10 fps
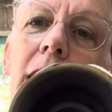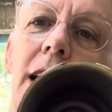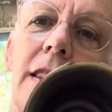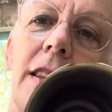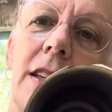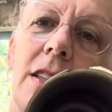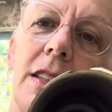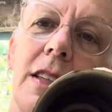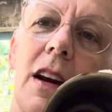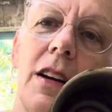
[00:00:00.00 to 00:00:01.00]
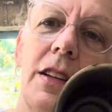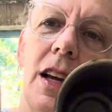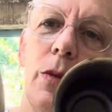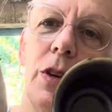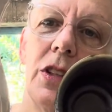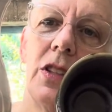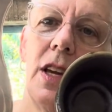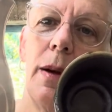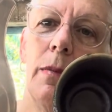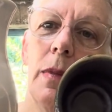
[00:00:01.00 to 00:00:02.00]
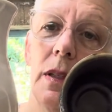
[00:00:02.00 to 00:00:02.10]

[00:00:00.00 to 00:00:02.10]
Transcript: and this are done with the same